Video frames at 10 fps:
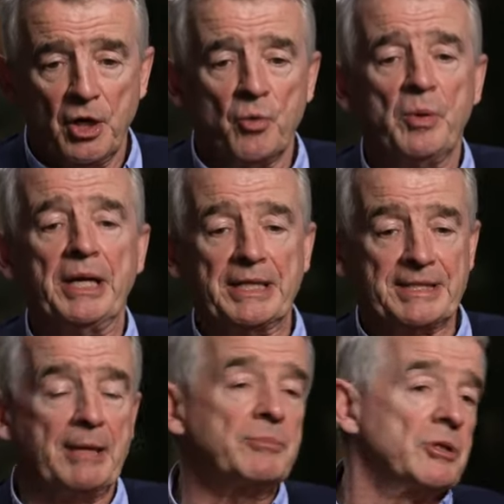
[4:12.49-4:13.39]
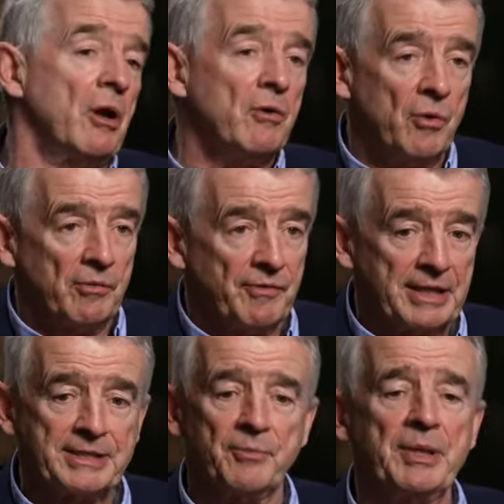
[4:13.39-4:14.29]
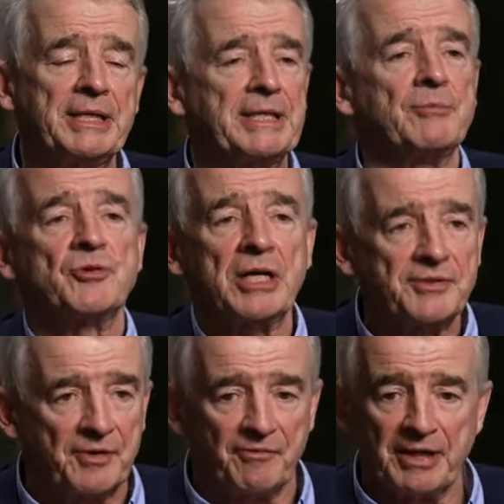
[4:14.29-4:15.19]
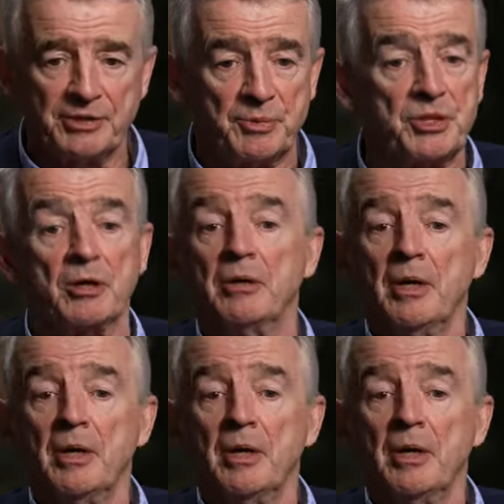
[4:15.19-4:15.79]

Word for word: We exempt long haul flights and we exempt transfer flights, which are